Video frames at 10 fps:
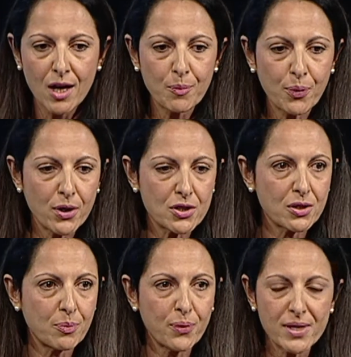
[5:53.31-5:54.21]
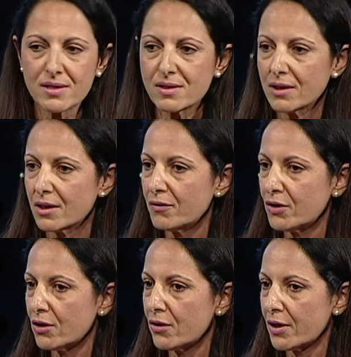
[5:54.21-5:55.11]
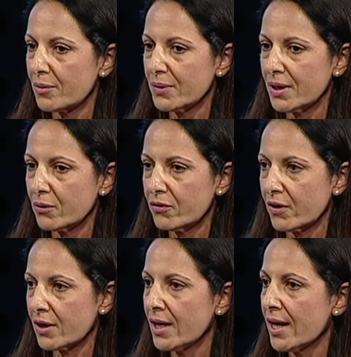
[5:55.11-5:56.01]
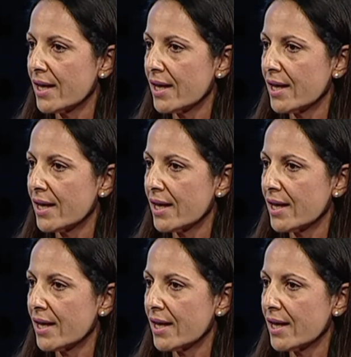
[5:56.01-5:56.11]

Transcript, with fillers: approached the President of Europe, Nielsen,